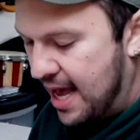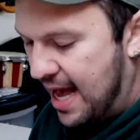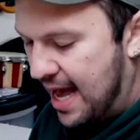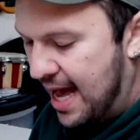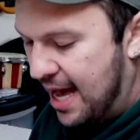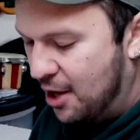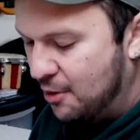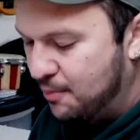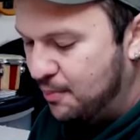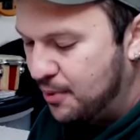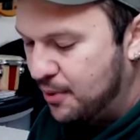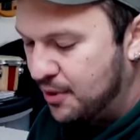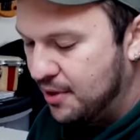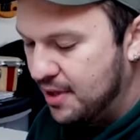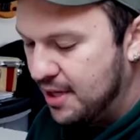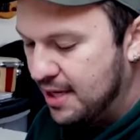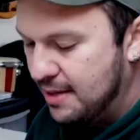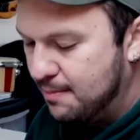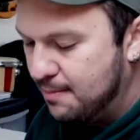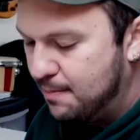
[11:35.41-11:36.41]

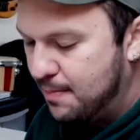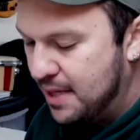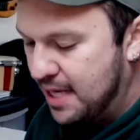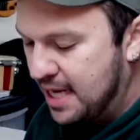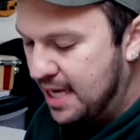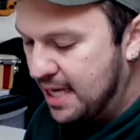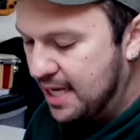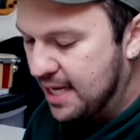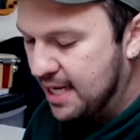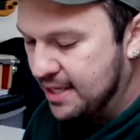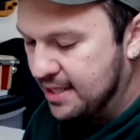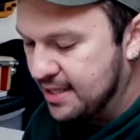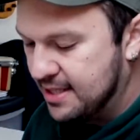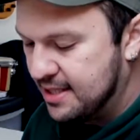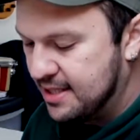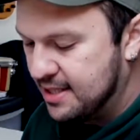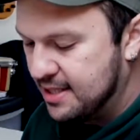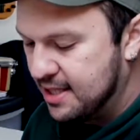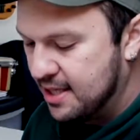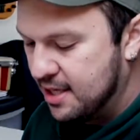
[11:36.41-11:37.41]
Output
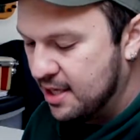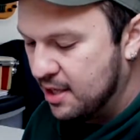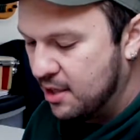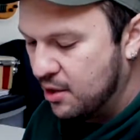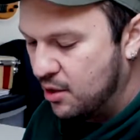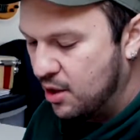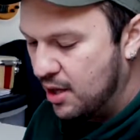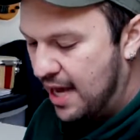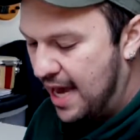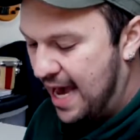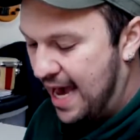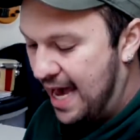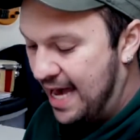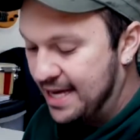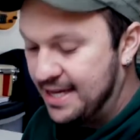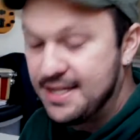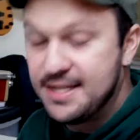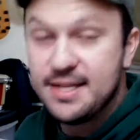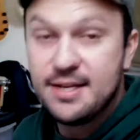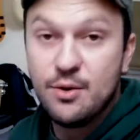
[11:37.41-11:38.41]
impedance
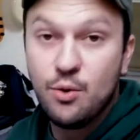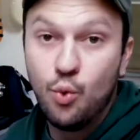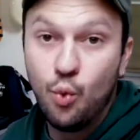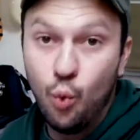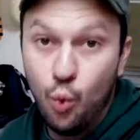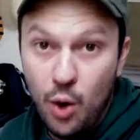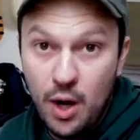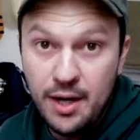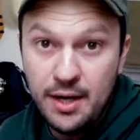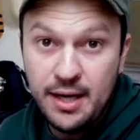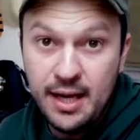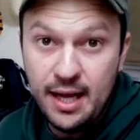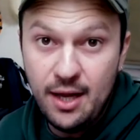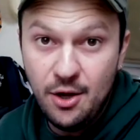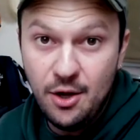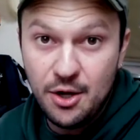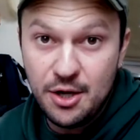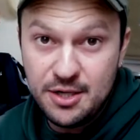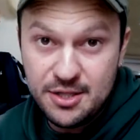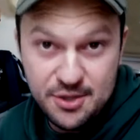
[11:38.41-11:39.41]
at 1
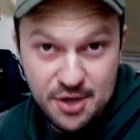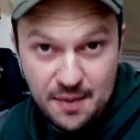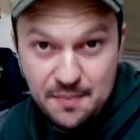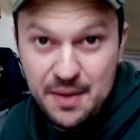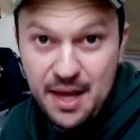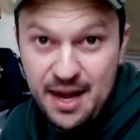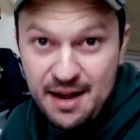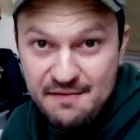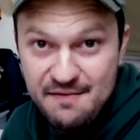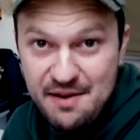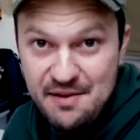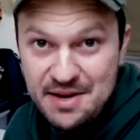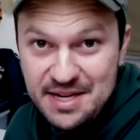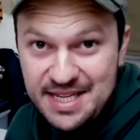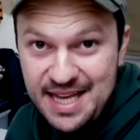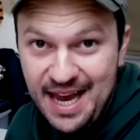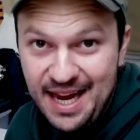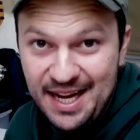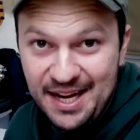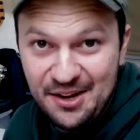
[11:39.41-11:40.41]
kilohertz. So I'm getting very
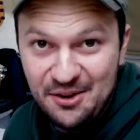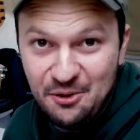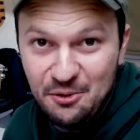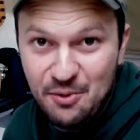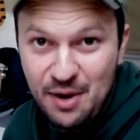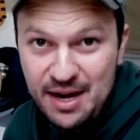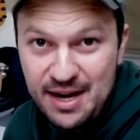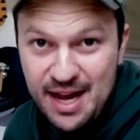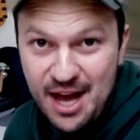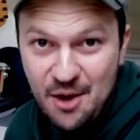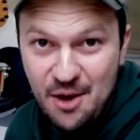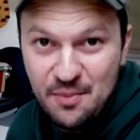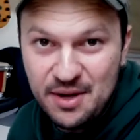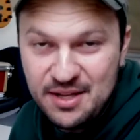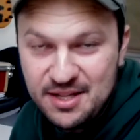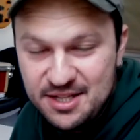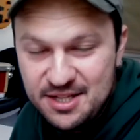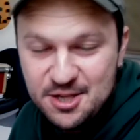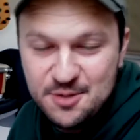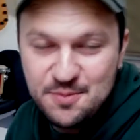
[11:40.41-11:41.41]
technical right now, but
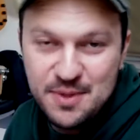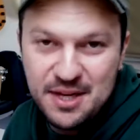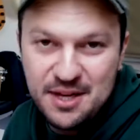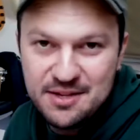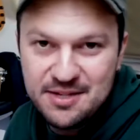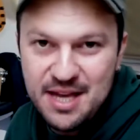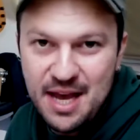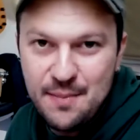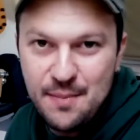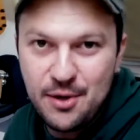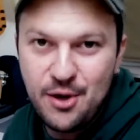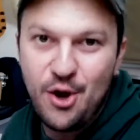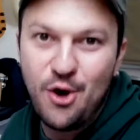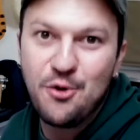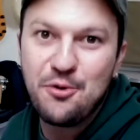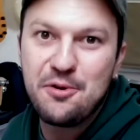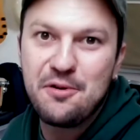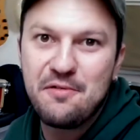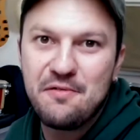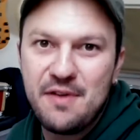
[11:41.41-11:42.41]
it's just because I'm an
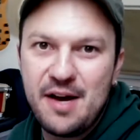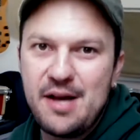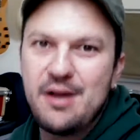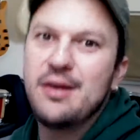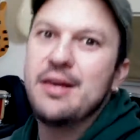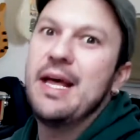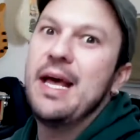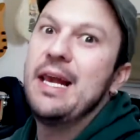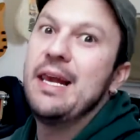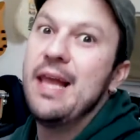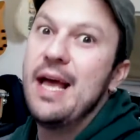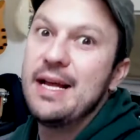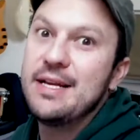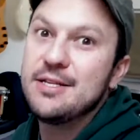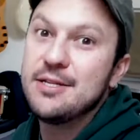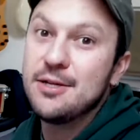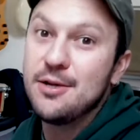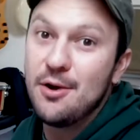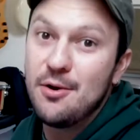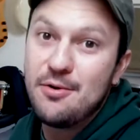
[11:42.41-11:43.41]
audiophile and I like
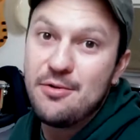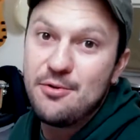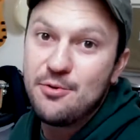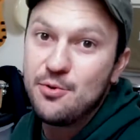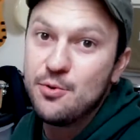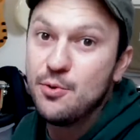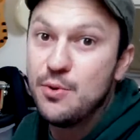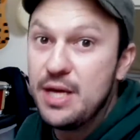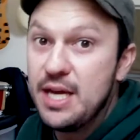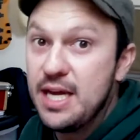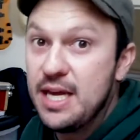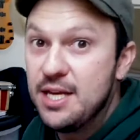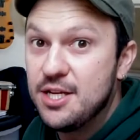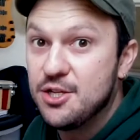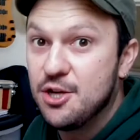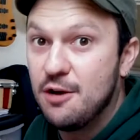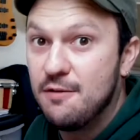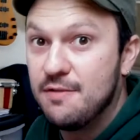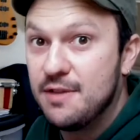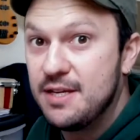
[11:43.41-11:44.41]
to go through each
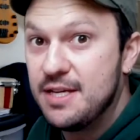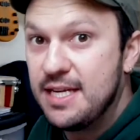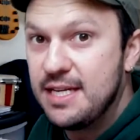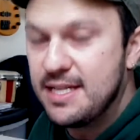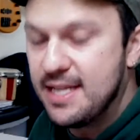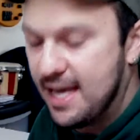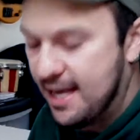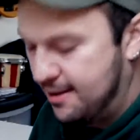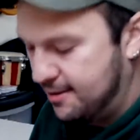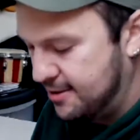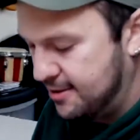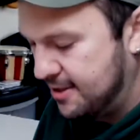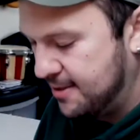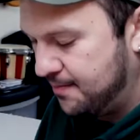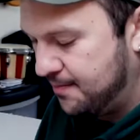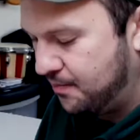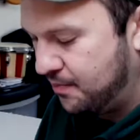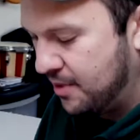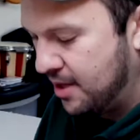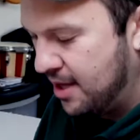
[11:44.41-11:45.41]
of the details.
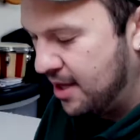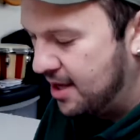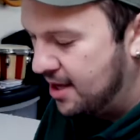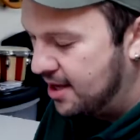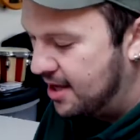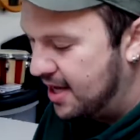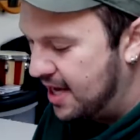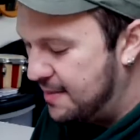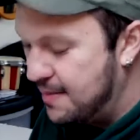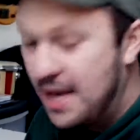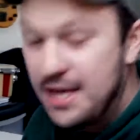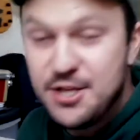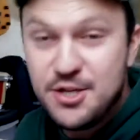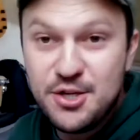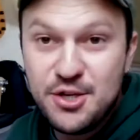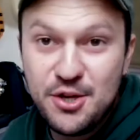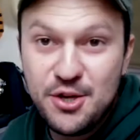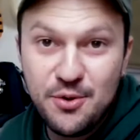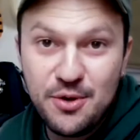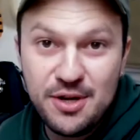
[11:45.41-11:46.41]
Imagine
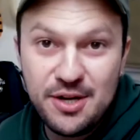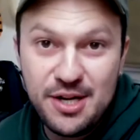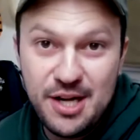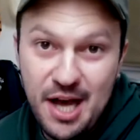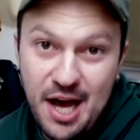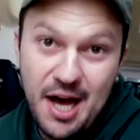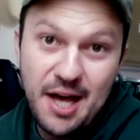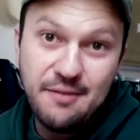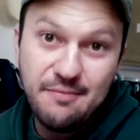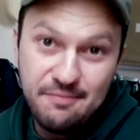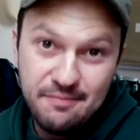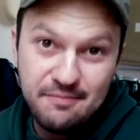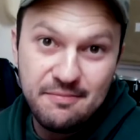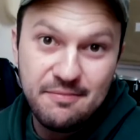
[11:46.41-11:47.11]
you are not